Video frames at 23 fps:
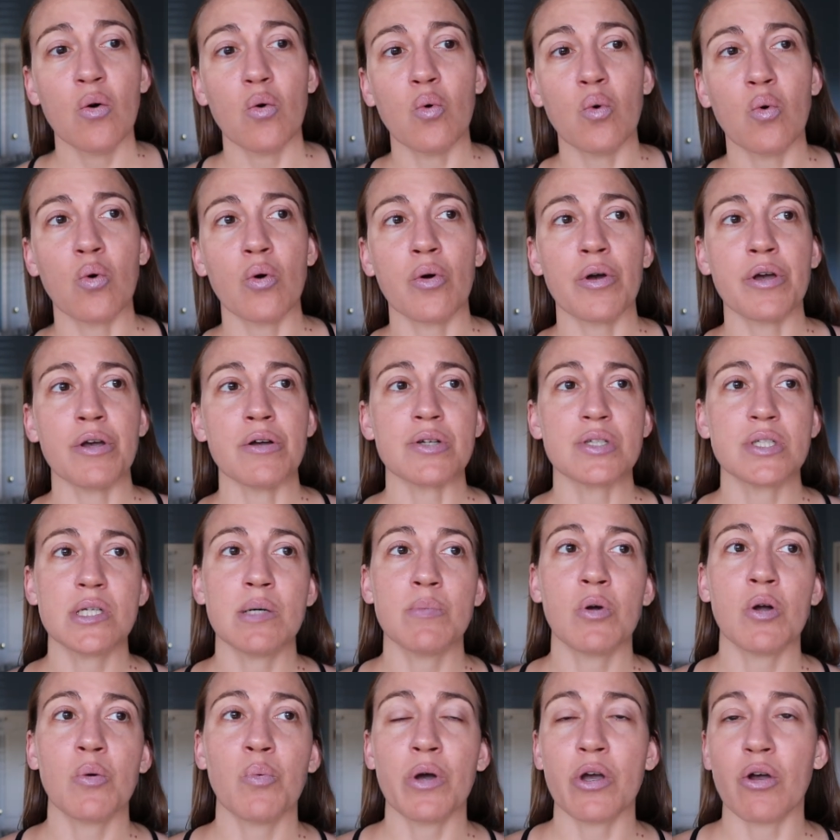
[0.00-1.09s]
or you're
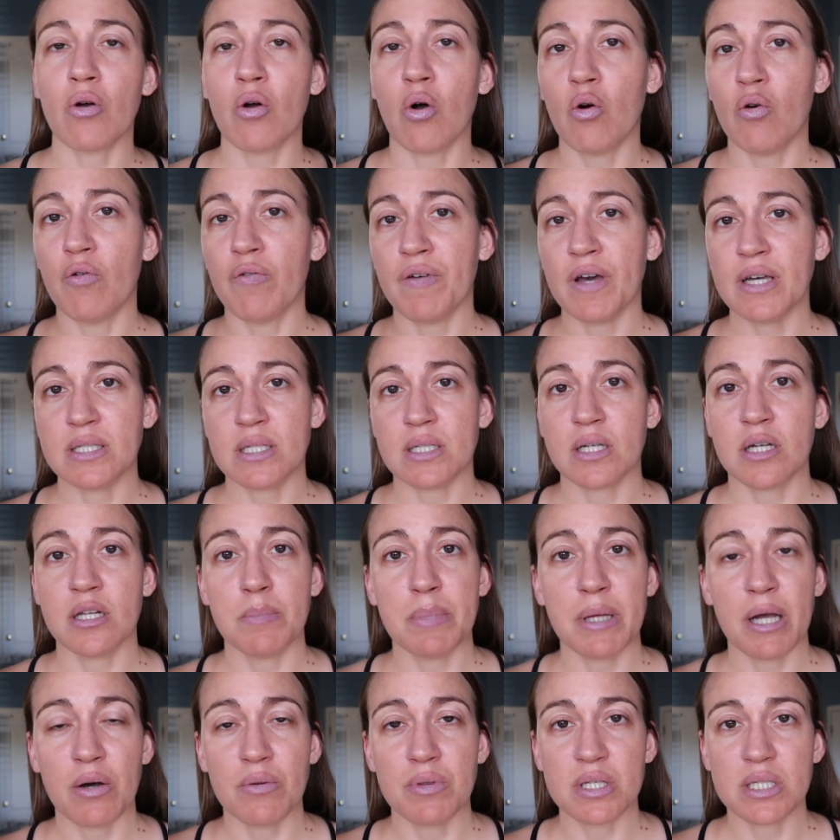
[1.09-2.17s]
somewhere where your whole face is gonna
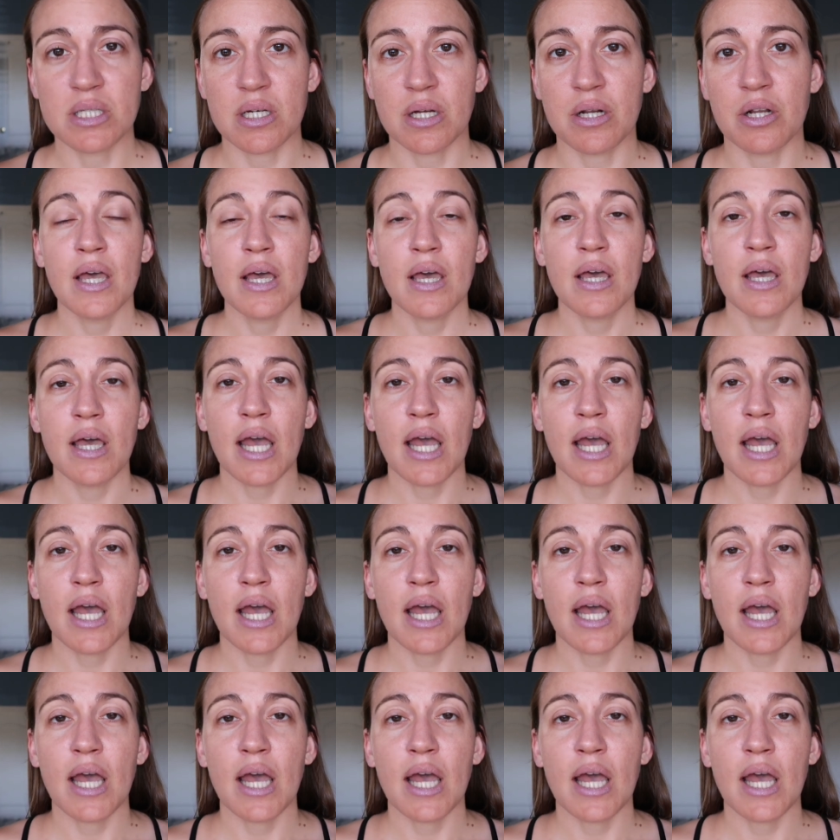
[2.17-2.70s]
be out in the sun.